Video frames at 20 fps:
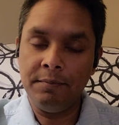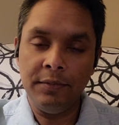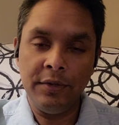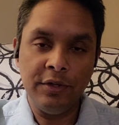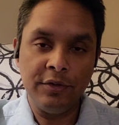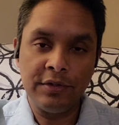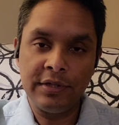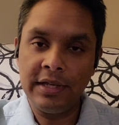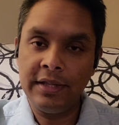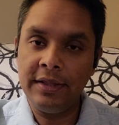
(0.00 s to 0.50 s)

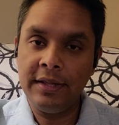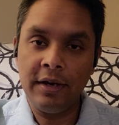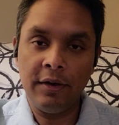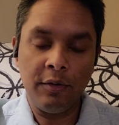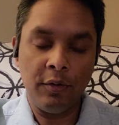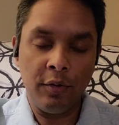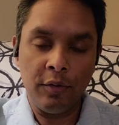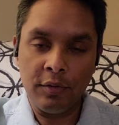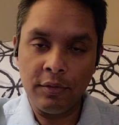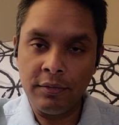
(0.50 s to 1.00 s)
using their
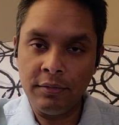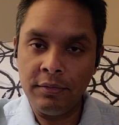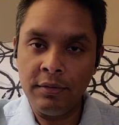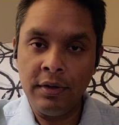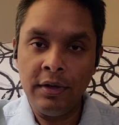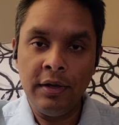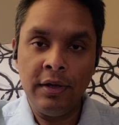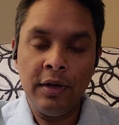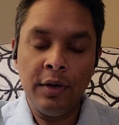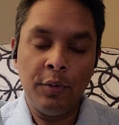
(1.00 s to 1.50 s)
own
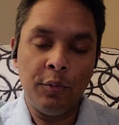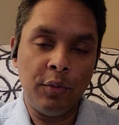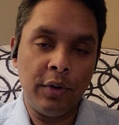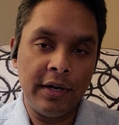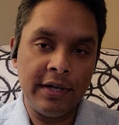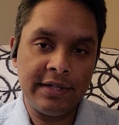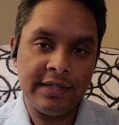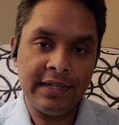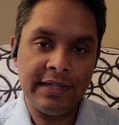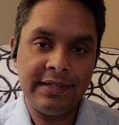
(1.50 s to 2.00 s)

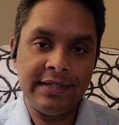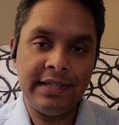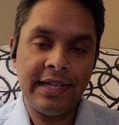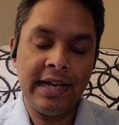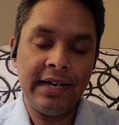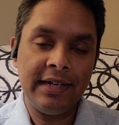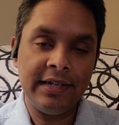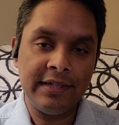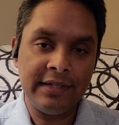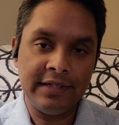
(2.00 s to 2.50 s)
words and
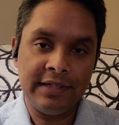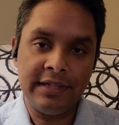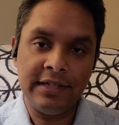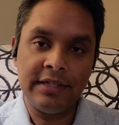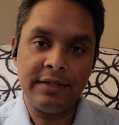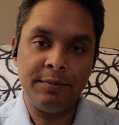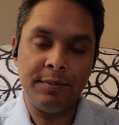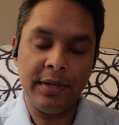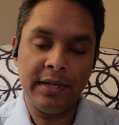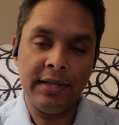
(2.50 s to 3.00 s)

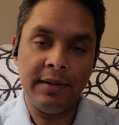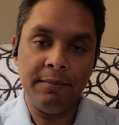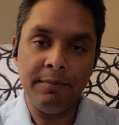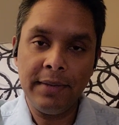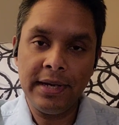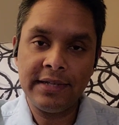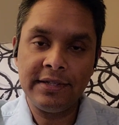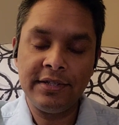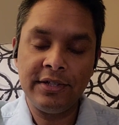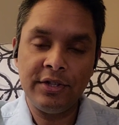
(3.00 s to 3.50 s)
sentences, but the
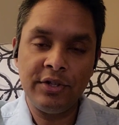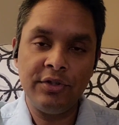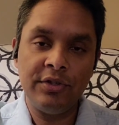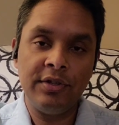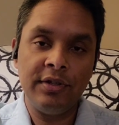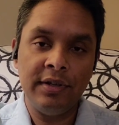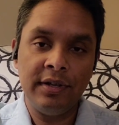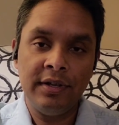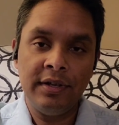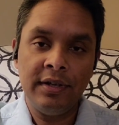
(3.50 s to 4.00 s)

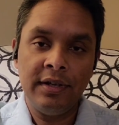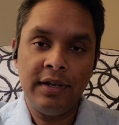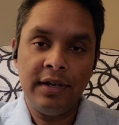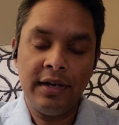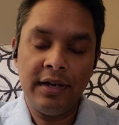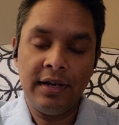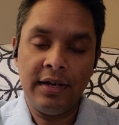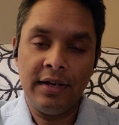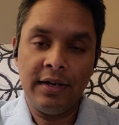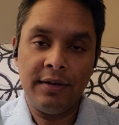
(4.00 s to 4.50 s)
message
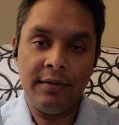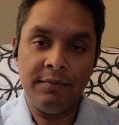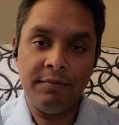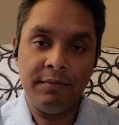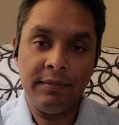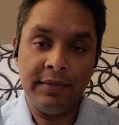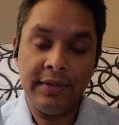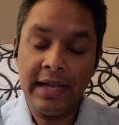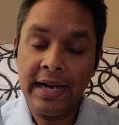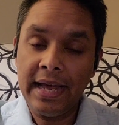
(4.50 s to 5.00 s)

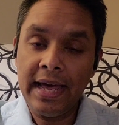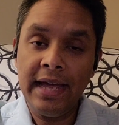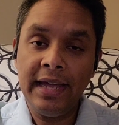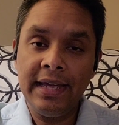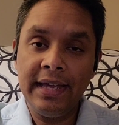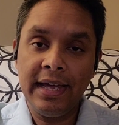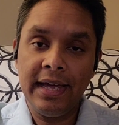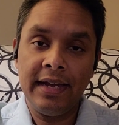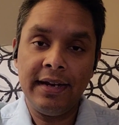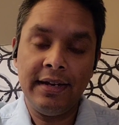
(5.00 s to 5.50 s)
that I
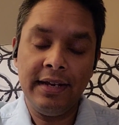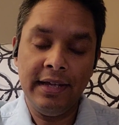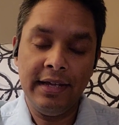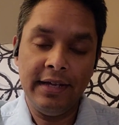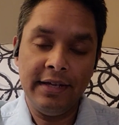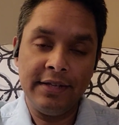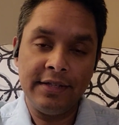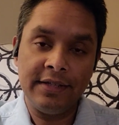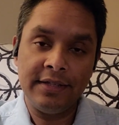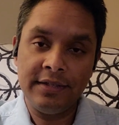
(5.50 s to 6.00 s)
get
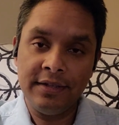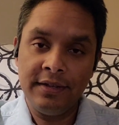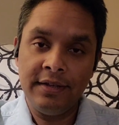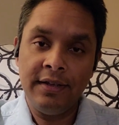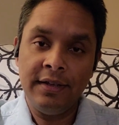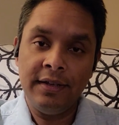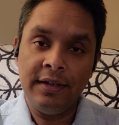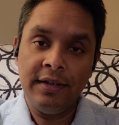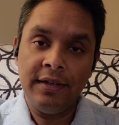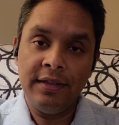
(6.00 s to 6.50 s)
is
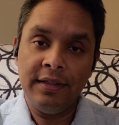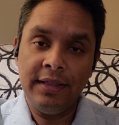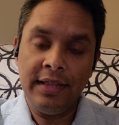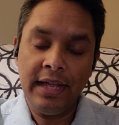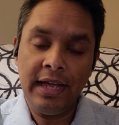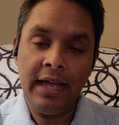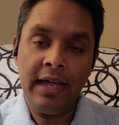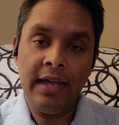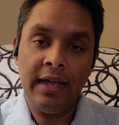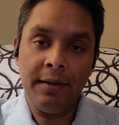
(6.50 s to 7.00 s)

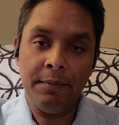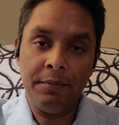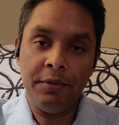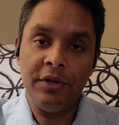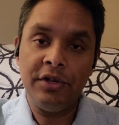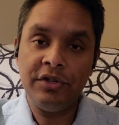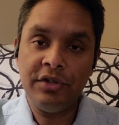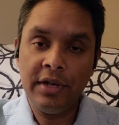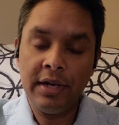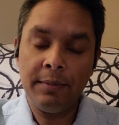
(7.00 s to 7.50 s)
they
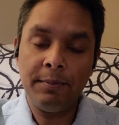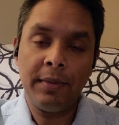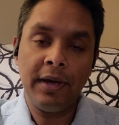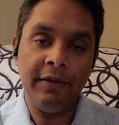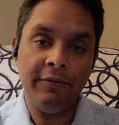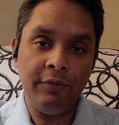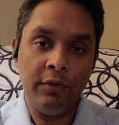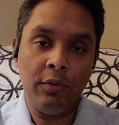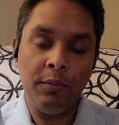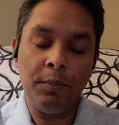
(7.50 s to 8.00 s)
appreciate
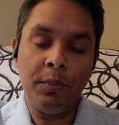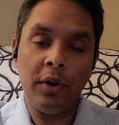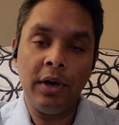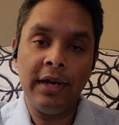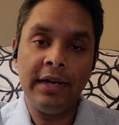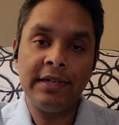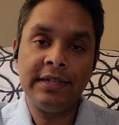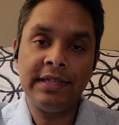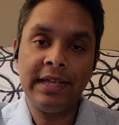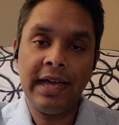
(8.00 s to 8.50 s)
my
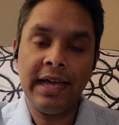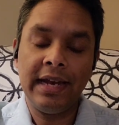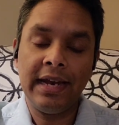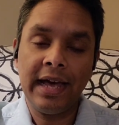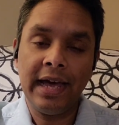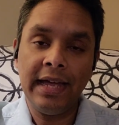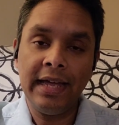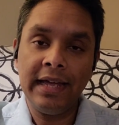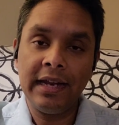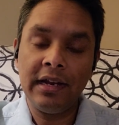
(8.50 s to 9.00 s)
viewpoints, and
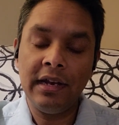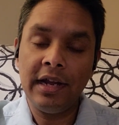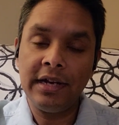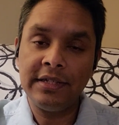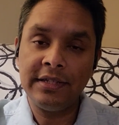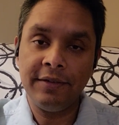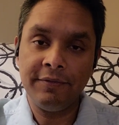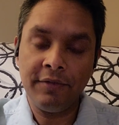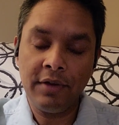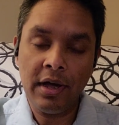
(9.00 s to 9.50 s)
I get
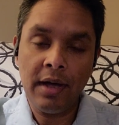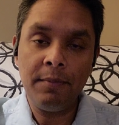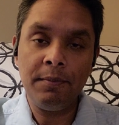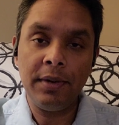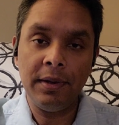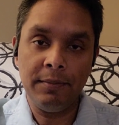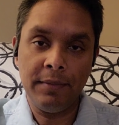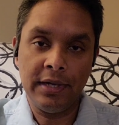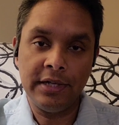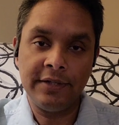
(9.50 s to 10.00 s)
lots of
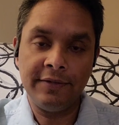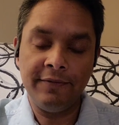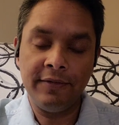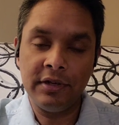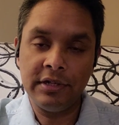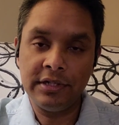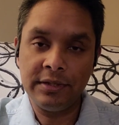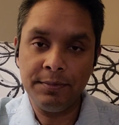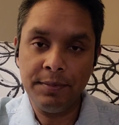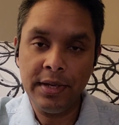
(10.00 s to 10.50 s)
compliments
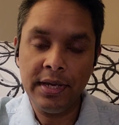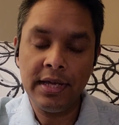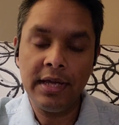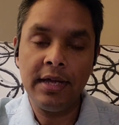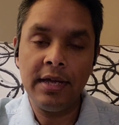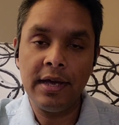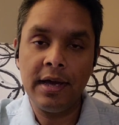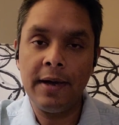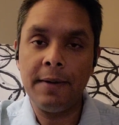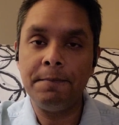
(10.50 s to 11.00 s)
for
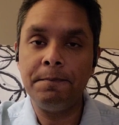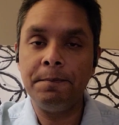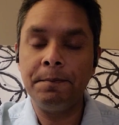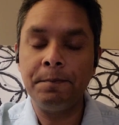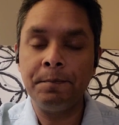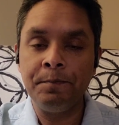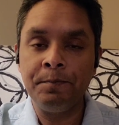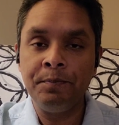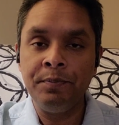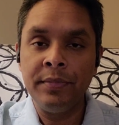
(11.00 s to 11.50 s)
speaking up
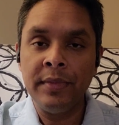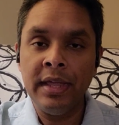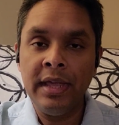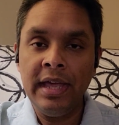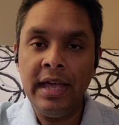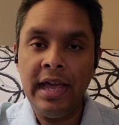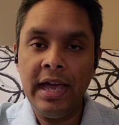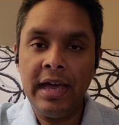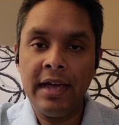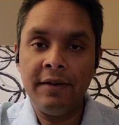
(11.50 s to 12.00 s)

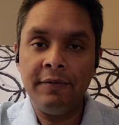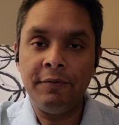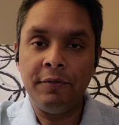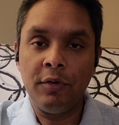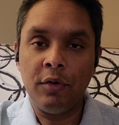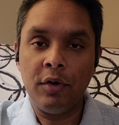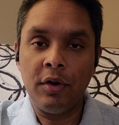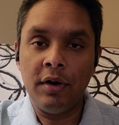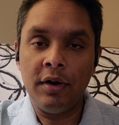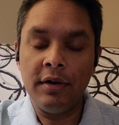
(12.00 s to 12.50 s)
and
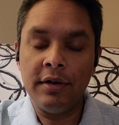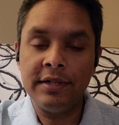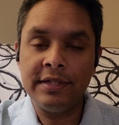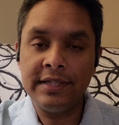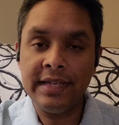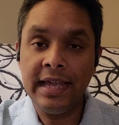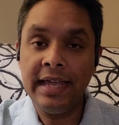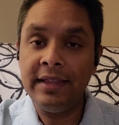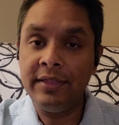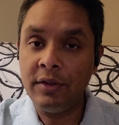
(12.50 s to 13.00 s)
for
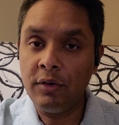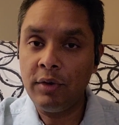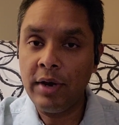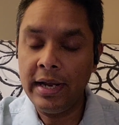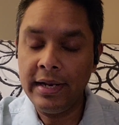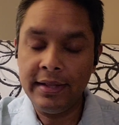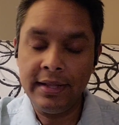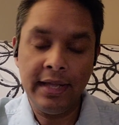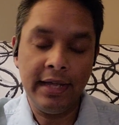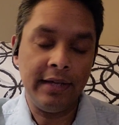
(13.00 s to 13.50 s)
saying the
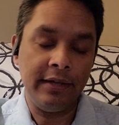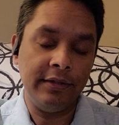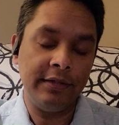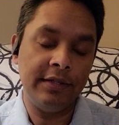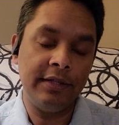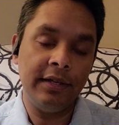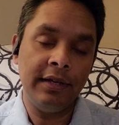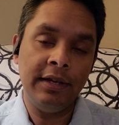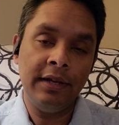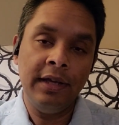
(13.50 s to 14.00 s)
right
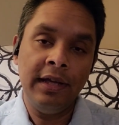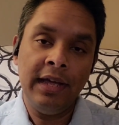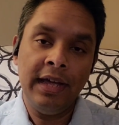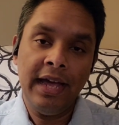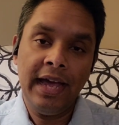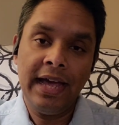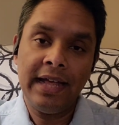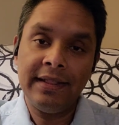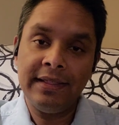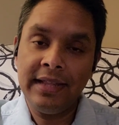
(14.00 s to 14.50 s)
things.
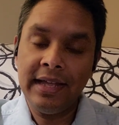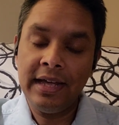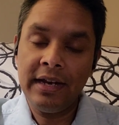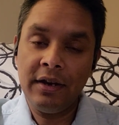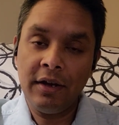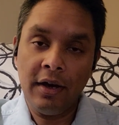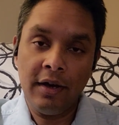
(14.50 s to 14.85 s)
And then